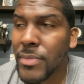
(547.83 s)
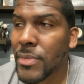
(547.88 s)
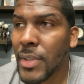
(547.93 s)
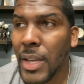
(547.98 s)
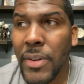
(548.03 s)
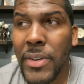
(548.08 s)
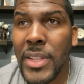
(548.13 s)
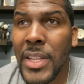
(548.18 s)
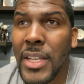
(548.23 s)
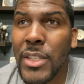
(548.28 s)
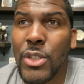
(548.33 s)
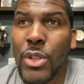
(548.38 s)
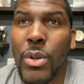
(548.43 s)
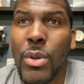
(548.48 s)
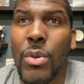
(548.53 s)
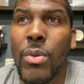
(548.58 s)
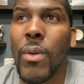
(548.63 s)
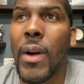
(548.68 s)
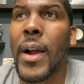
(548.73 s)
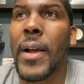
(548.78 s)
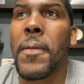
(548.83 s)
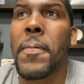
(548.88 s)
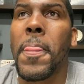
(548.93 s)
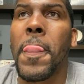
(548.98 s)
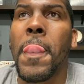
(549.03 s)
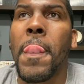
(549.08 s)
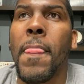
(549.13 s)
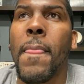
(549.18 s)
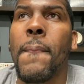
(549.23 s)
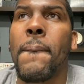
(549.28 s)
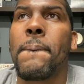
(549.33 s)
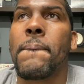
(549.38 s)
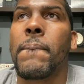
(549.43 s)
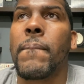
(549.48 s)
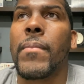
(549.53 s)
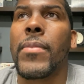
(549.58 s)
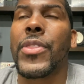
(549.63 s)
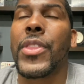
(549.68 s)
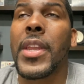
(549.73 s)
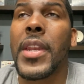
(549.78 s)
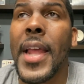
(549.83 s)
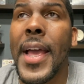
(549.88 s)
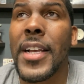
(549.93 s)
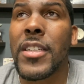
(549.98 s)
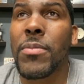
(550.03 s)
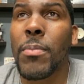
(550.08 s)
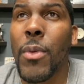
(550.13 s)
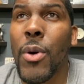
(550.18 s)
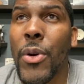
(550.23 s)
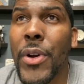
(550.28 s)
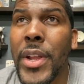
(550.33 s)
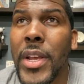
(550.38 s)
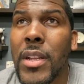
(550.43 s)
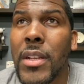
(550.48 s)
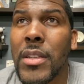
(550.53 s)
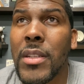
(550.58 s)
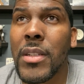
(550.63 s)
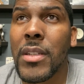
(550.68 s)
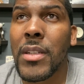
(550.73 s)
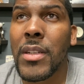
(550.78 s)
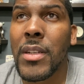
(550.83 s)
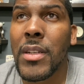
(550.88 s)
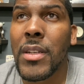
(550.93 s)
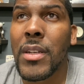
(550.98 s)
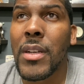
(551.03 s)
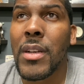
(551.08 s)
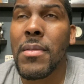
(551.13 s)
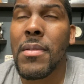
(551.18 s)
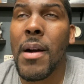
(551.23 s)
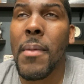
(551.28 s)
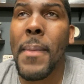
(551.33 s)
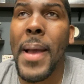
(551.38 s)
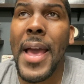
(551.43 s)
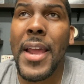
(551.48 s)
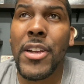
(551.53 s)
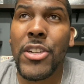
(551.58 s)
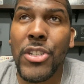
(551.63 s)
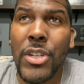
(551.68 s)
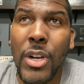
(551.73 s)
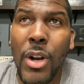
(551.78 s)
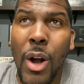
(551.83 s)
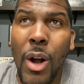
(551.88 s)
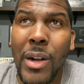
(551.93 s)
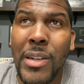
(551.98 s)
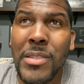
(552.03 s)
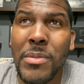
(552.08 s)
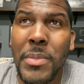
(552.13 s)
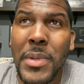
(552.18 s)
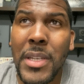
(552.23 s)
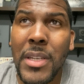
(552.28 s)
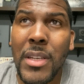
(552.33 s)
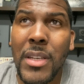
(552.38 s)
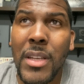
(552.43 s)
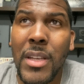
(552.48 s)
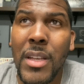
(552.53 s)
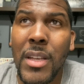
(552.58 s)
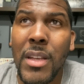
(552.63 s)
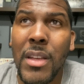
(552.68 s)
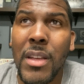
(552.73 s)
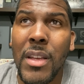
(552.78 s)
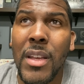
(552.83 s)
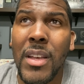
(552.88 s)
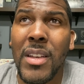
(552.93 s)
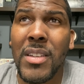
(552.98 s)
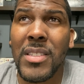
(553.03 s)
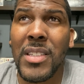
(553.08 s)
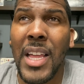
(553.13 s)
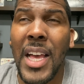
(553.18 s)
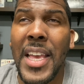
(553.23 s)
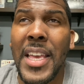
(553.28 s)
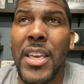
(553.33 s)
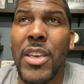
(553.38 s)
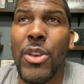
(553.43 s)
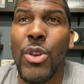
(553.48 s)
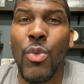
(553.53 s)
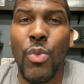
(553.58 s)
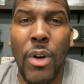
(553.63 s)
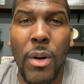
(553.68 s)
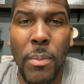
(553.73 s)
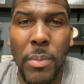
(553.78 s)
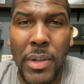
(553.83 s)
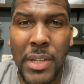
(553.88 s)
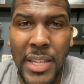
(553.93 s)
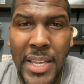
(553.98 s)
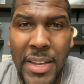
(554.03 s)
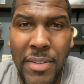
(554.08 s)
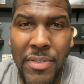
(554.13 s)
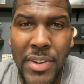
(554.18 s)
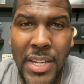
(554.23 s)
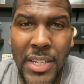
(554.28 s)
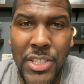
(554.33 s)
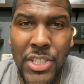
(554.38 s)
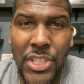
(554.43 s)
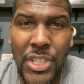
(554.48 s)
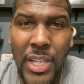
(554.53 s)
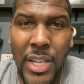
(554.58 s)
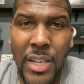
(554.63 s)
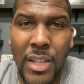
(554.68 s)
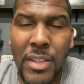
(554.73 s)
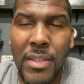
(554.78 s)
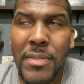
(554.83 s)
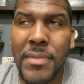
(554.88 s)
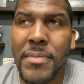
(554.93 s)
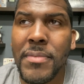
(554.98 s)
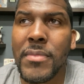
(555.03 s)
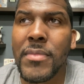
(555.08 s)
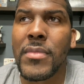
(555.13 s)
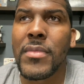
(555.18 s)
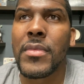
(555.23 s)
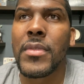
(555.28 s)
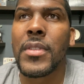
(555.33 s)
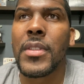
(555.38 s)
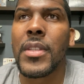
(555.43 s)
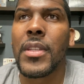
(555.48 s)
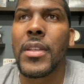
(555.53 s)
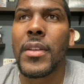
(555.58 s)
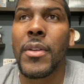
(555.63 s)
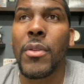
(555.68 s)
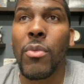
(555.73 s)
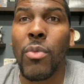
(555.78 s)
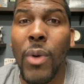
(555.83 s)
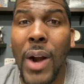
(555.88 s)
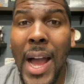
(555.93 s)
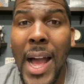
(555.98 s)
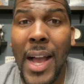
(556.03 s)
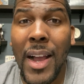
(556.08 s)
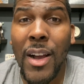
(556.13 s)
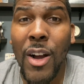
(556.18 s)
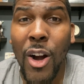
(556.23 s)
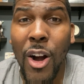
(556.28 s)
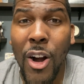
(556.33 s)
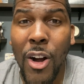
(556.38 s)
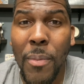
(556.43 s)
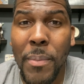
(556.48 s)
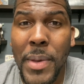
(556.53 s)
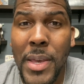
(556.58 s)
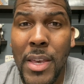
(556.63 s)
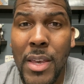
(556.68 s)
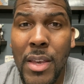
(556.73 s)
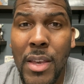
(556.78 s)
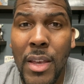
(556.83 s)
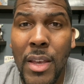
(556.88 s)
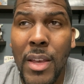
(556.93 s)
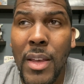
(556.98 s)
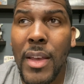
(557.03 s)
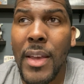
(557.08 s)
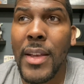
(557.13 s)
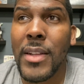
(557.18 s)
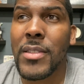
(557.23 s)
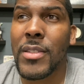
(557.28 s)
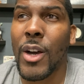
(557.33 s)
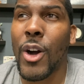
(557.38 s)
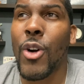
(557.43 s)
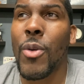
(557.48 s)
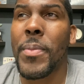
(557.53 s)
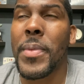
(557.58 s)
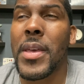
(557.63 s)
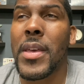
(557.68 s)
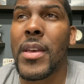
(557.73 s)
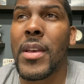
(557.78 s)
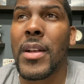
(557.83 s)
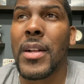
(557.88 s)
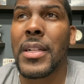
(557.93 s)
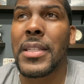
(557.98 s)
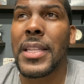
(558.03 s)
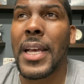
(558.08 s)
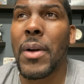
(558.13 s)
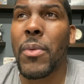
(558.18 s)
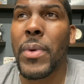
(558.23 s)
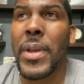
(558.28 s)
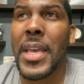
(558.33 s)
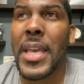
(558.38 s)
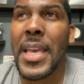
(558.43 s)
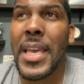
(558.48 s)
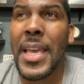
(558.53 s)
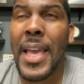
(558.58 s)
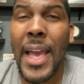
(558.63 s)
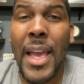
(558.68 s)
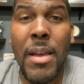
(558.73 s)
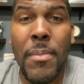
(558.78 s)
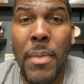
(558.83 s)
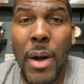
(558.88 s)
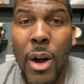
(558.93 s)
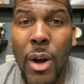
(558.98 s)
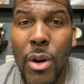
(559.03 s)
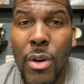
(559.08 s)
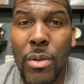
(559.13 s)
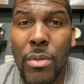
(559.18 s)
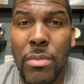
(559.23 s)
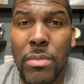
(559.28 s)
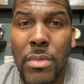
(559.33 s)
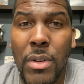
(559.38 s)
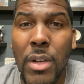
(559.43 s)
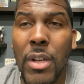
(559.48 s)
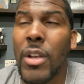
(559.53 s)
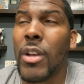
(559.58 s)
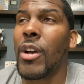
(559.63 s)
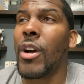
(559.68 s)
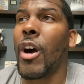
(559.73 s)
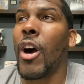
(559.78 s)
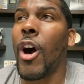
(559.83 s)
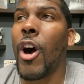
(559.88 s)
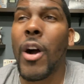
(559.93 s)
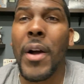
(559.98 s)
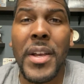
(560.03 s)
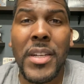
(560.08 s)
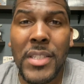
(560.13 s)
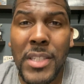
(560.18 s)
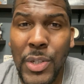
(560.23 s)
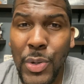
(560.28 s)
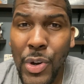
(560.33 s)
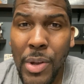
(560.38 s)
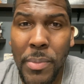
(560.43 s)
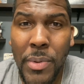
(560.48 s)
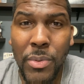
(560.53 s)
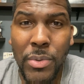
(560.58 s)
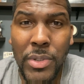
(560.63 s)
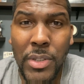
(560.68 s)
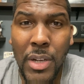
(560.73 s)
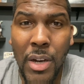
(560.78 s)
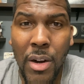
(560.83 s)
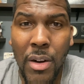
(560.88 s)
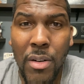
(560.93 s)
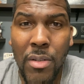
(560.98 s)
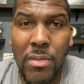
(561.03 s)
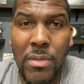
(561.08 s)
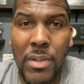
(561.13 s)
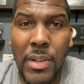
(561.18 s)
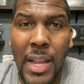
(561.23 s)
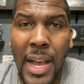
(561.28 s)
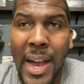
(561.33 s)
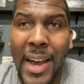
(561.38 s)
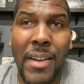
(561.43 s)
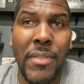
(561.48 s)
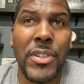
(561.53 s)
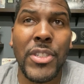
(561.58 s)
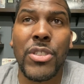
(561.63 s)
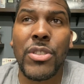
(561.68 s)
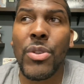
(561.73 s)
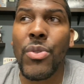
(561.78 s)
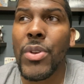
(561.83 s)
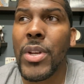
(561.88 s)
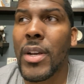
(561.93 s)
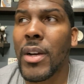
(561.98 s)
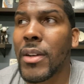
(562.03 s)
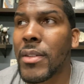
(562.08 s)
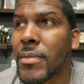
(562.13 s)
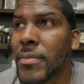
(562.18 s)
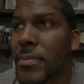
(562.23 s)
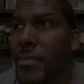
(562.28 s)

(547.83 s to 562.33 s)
Everything's cool, right? The next morning, my manager calls me and is like, you won't believe this shit. Rock called me and told me that when he came home, all his equipment was gone out of his studio.